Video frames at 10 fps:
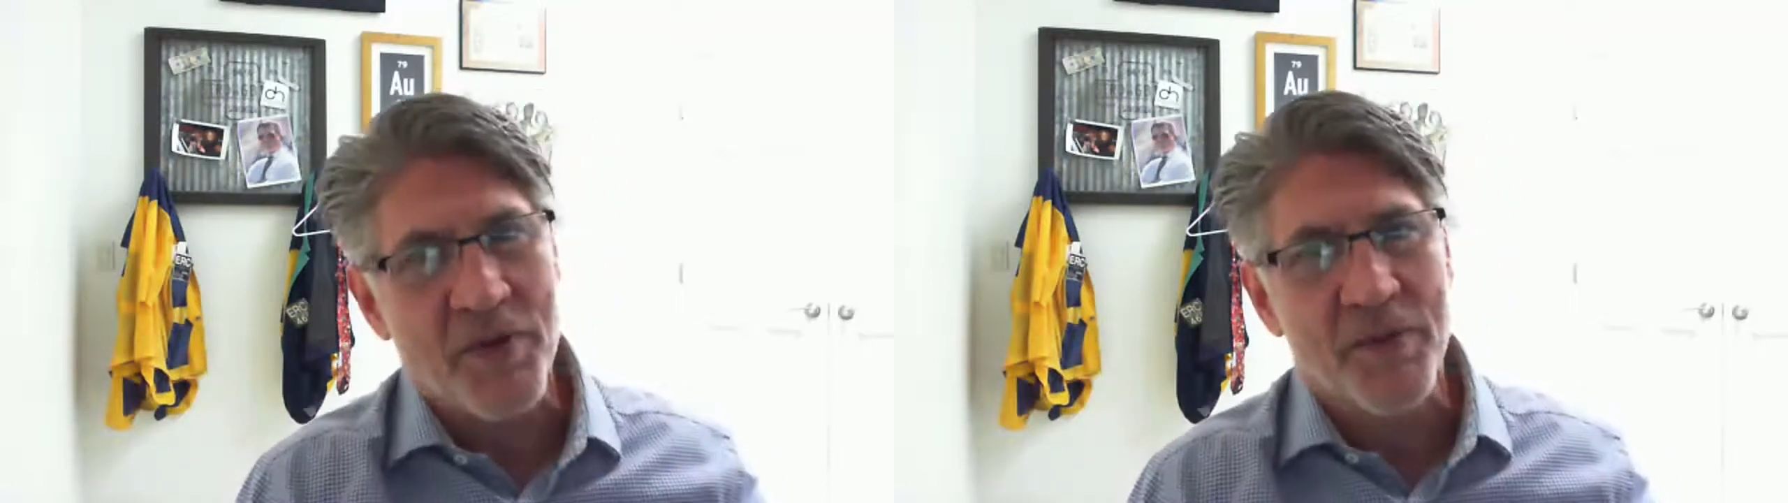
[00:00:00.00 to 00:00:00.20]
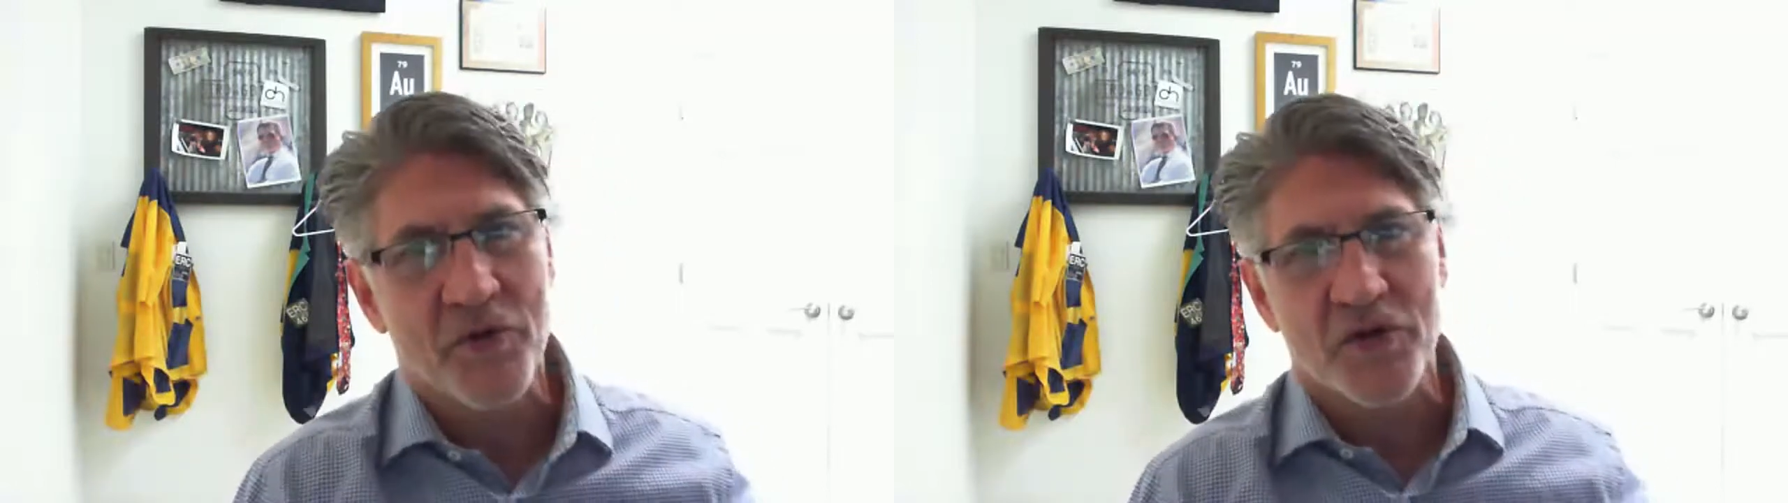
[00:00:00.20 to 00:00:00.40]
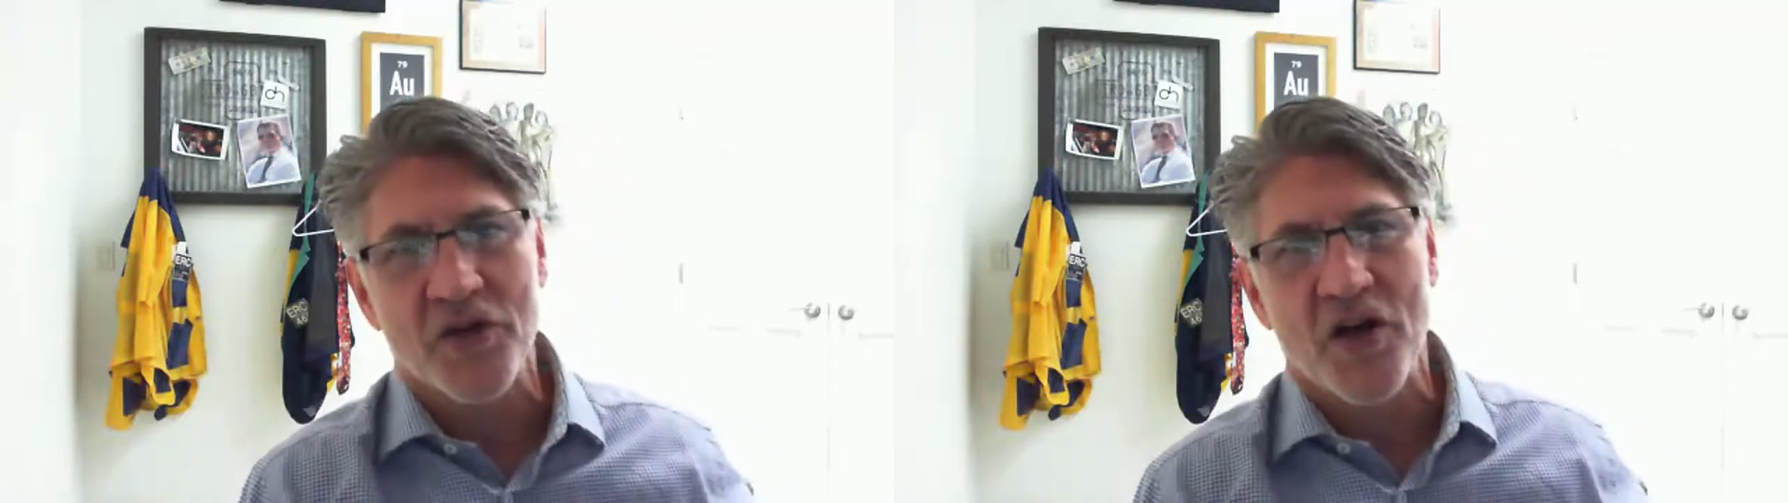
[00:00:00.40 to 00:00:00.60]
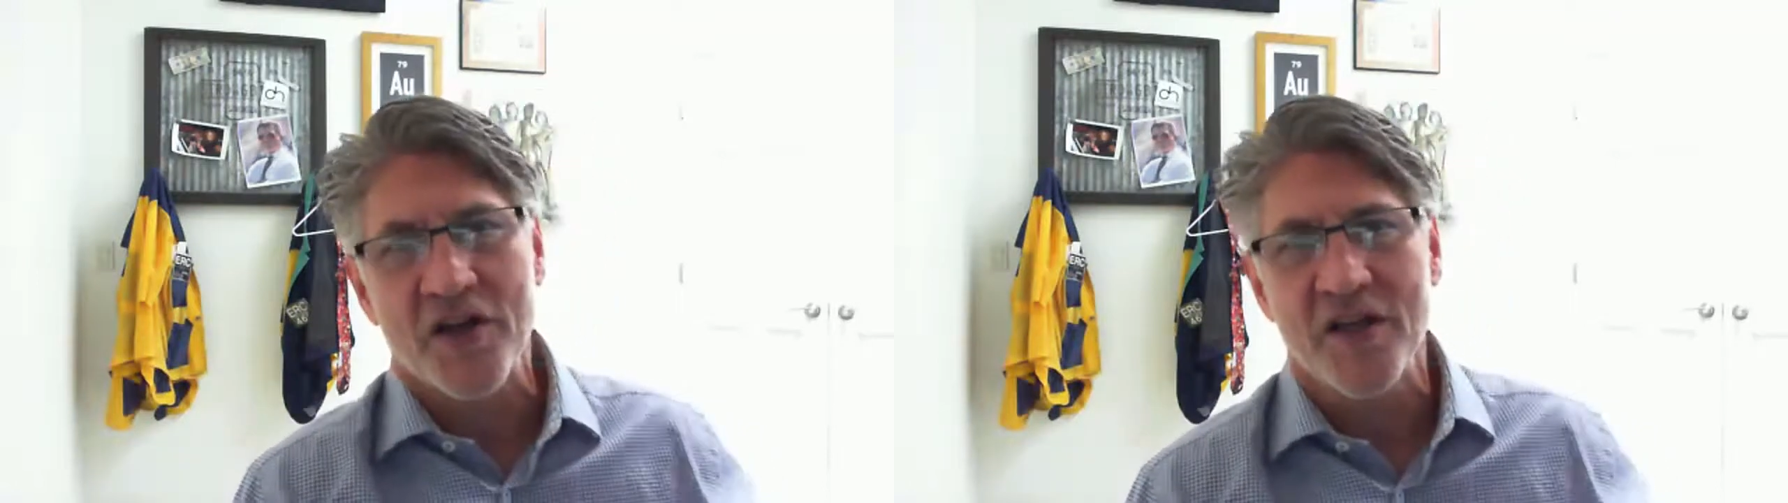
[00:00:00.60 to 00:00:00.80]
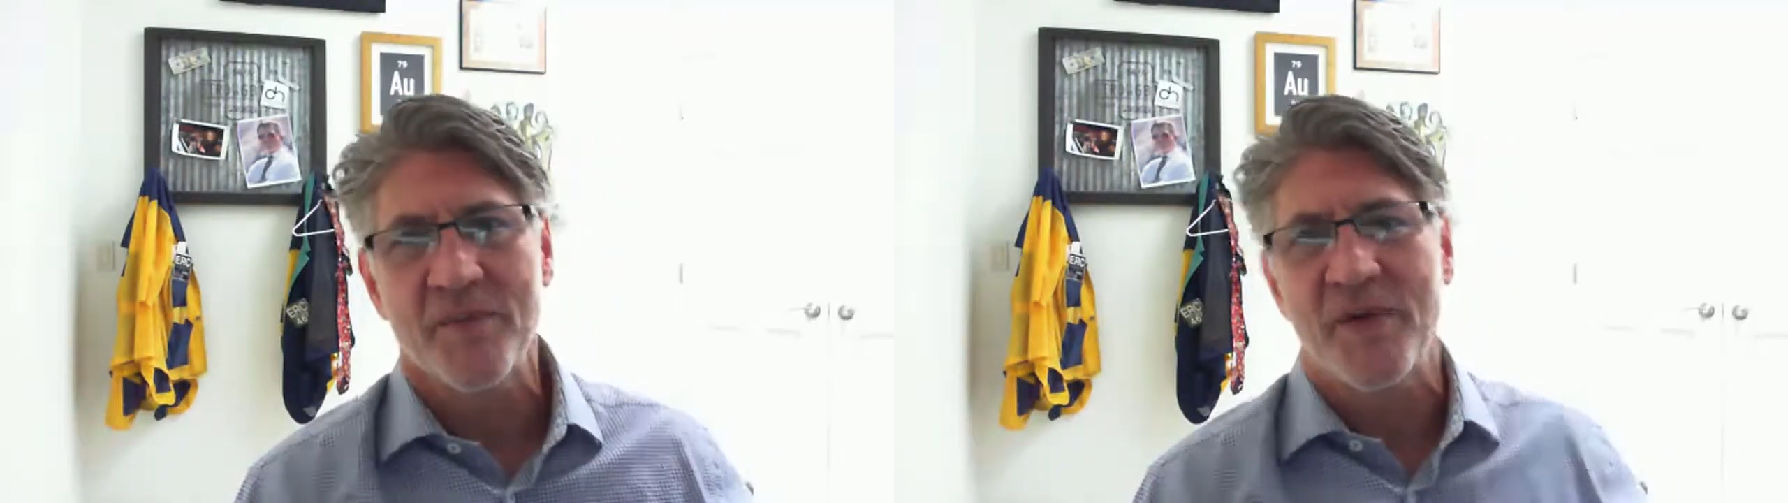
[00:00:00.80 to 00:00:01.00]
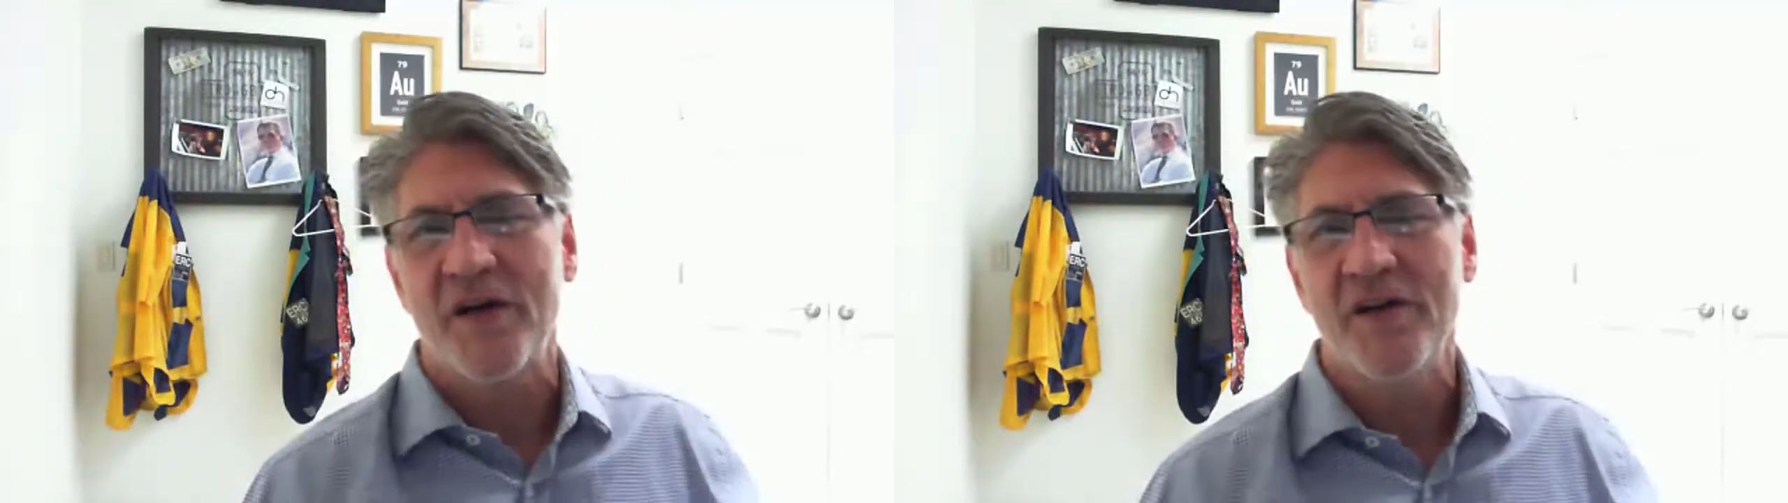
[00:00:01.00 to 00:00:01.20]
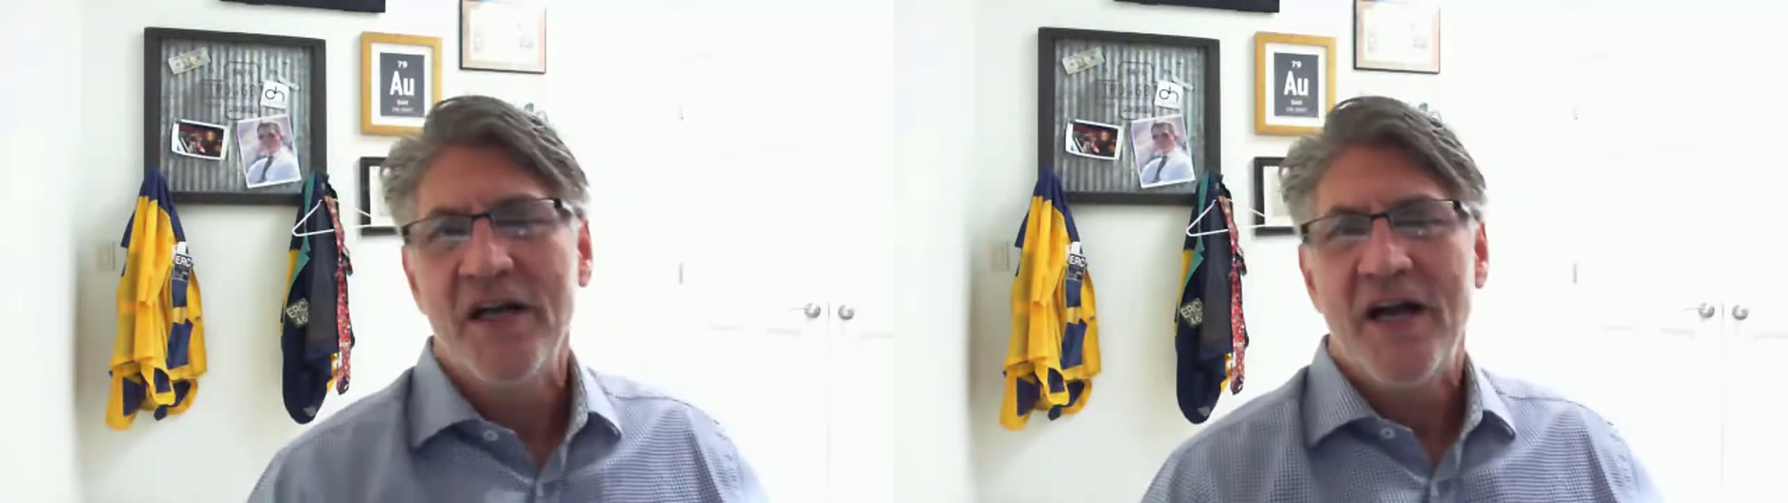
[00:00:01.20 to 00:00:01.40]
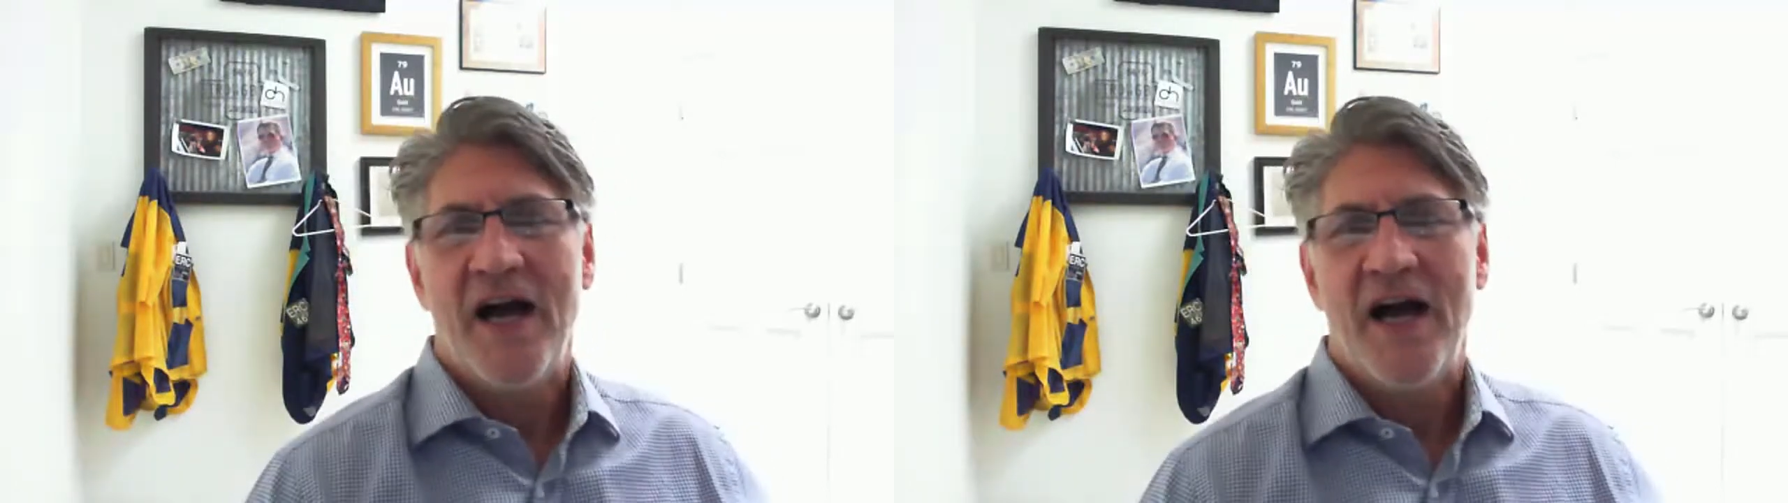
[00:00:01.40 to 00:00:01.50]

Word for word: people are talking about,